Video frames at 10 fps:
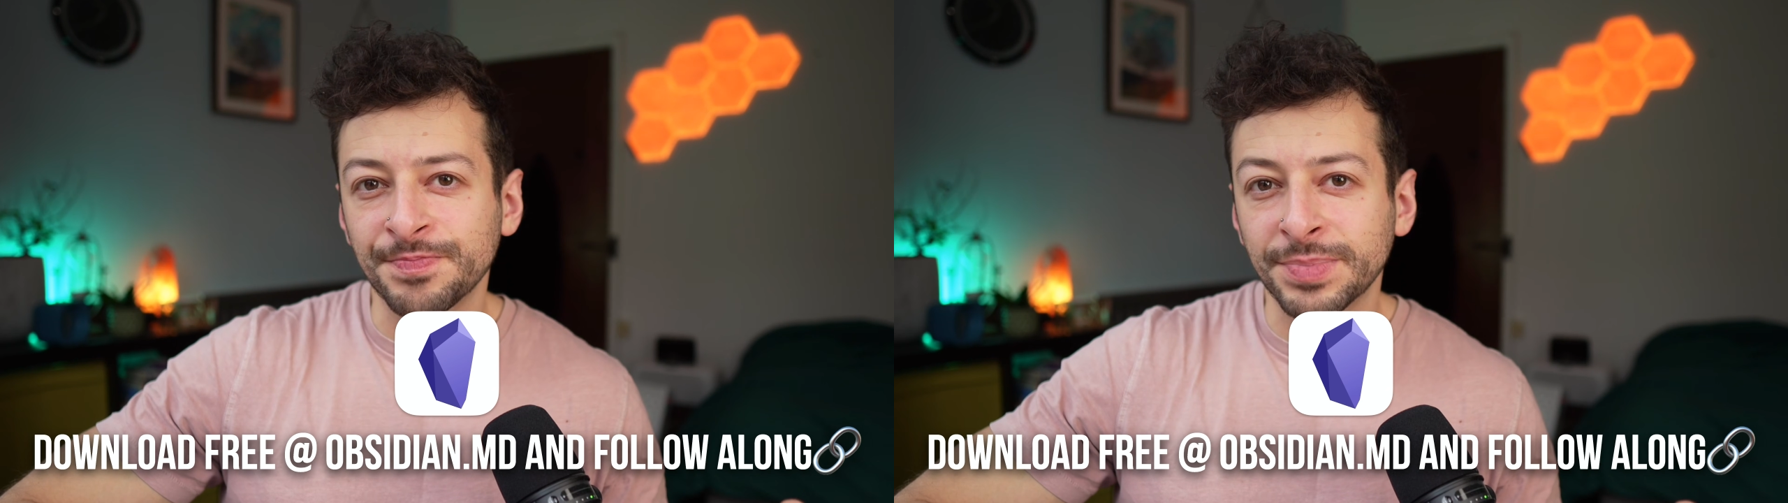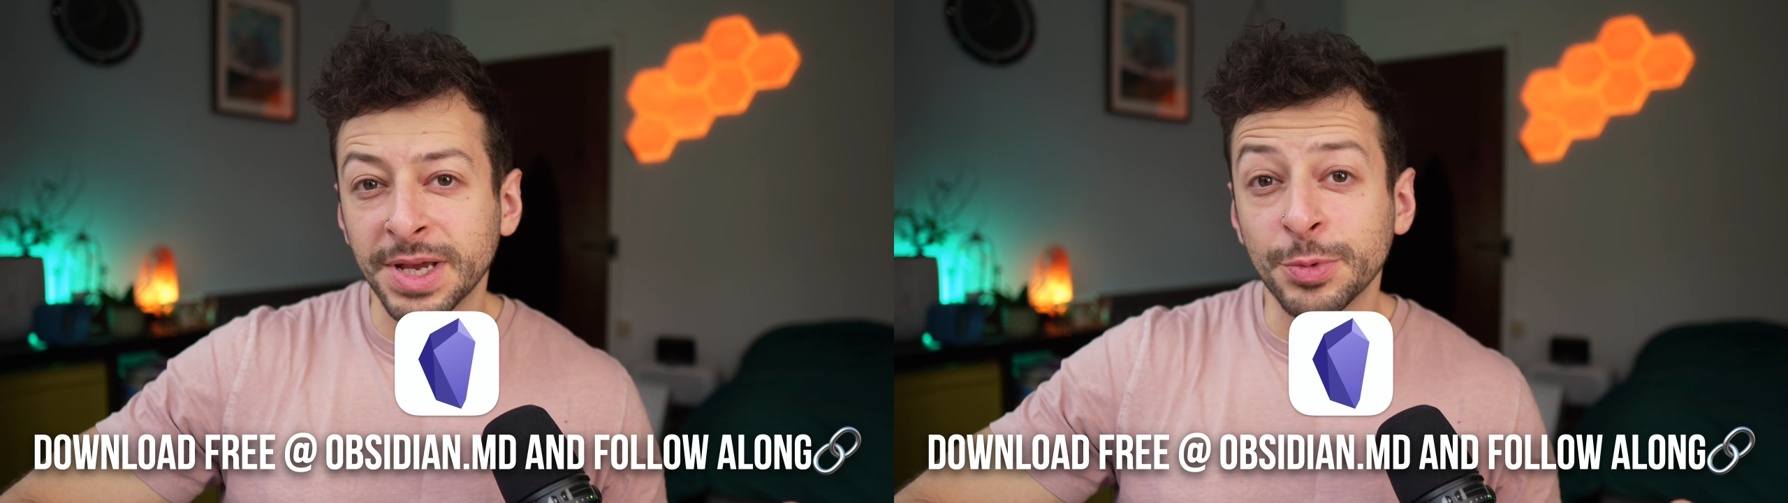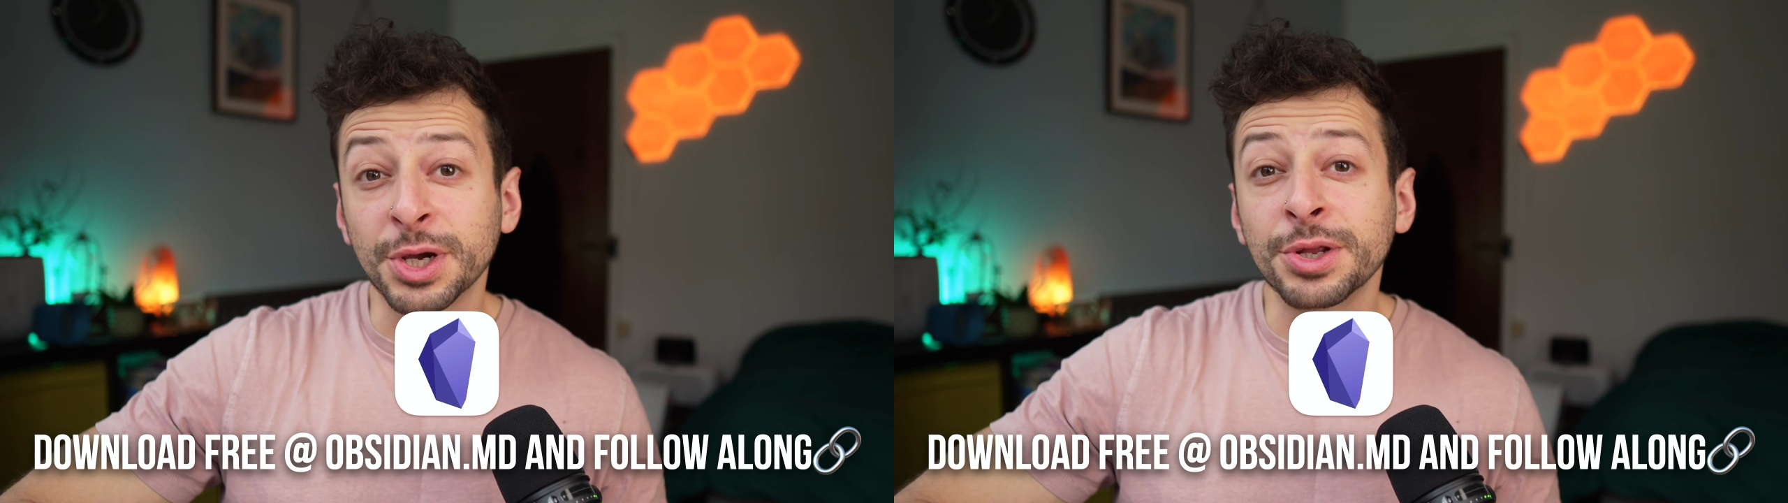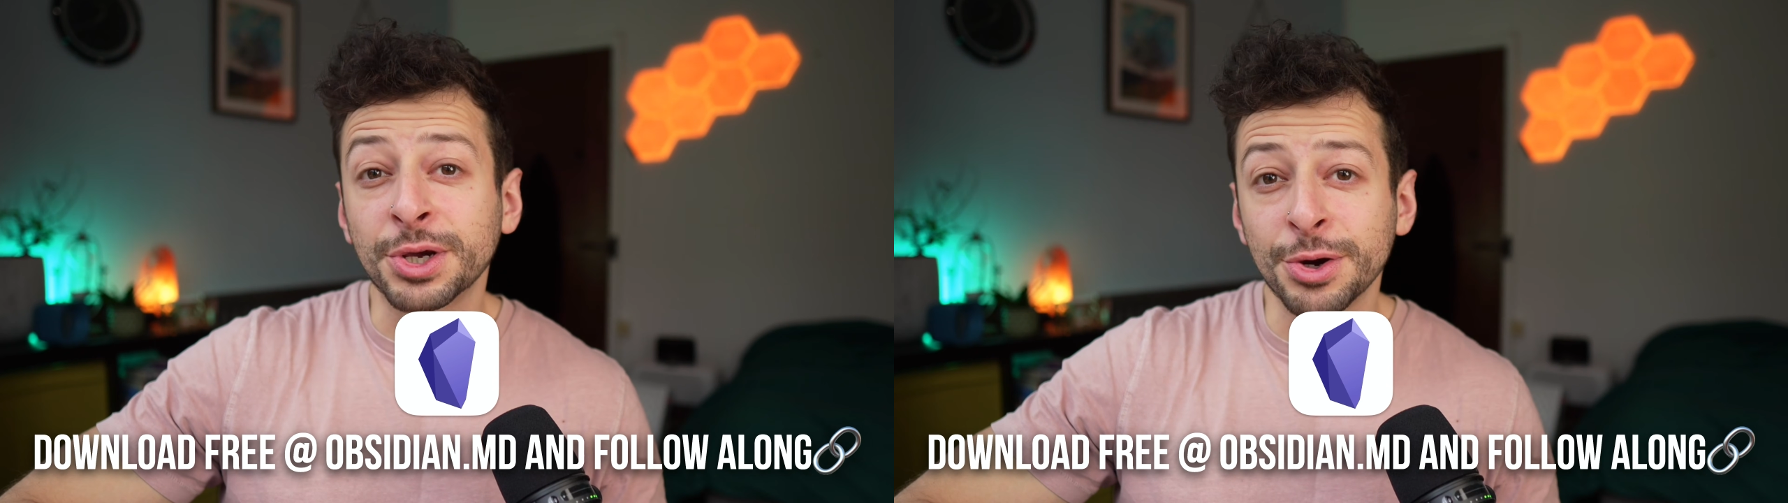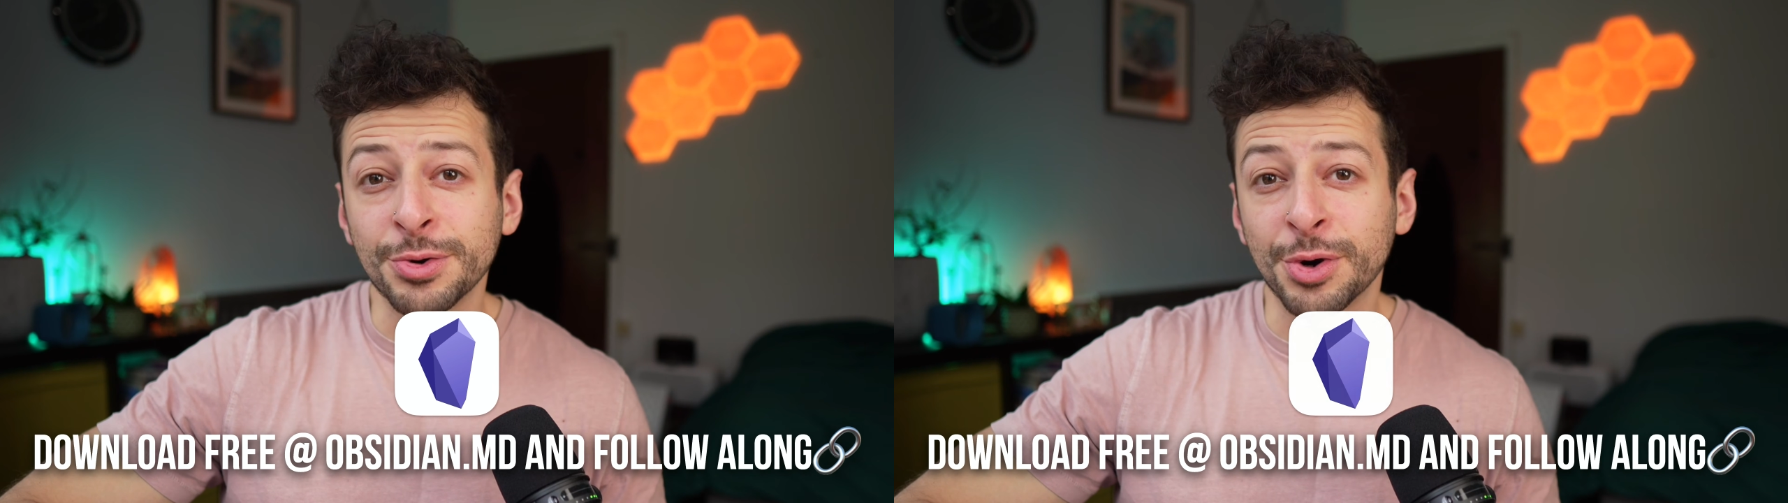And we're going to
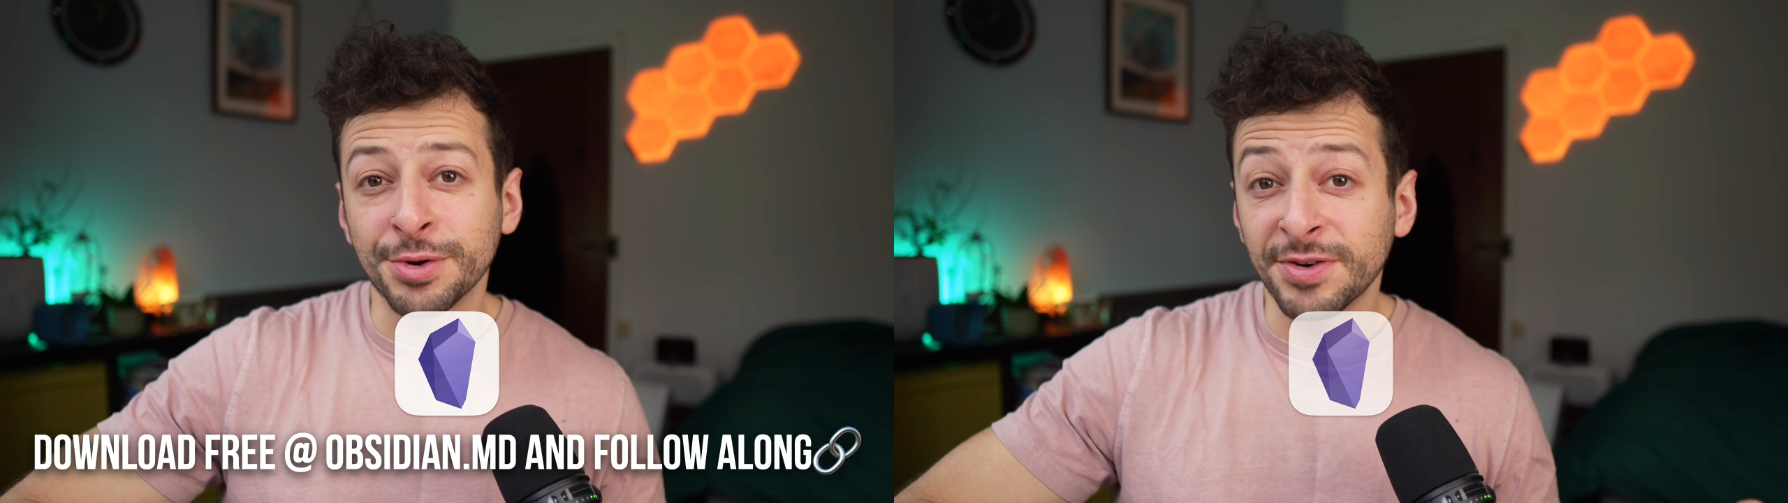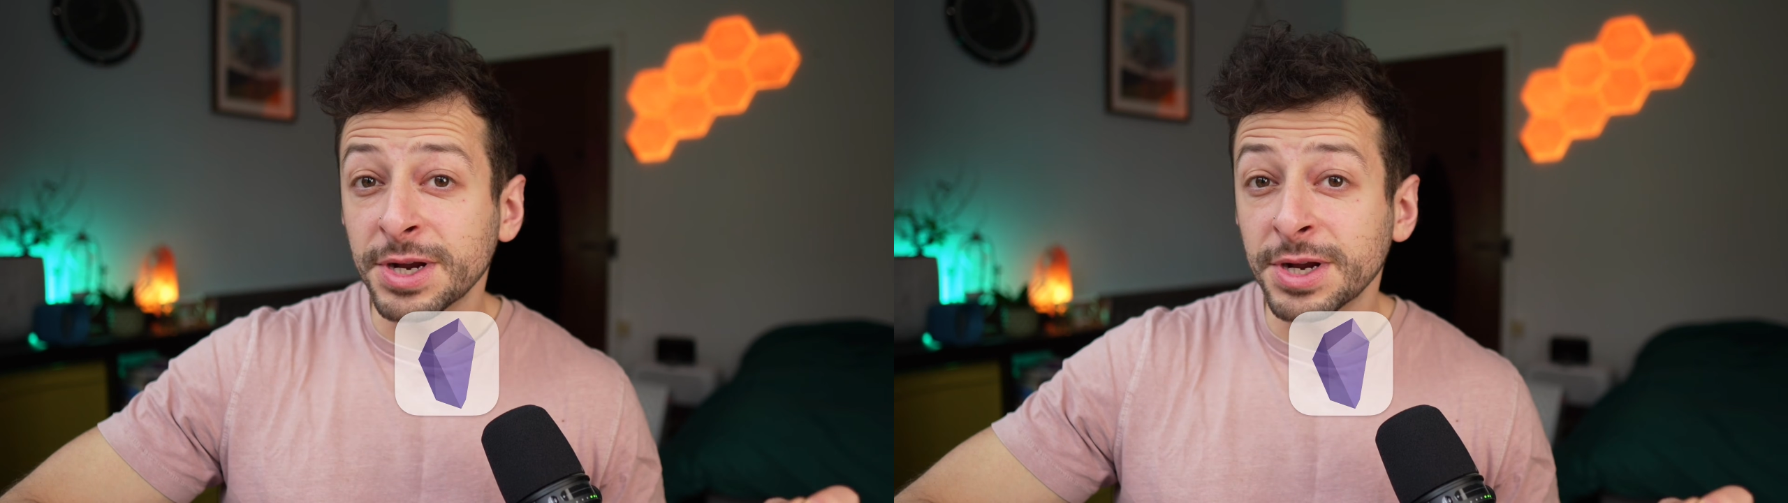go on a very